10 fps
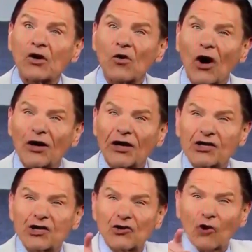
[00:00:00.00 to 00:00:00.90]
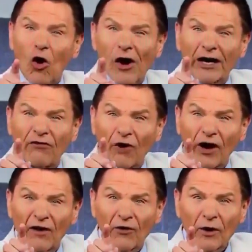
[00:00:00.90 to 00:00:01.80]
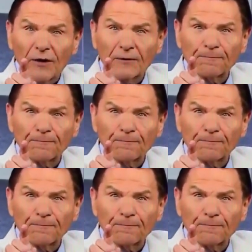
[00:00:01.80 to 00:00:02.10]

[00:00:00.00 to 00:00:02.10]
You are destroying forever.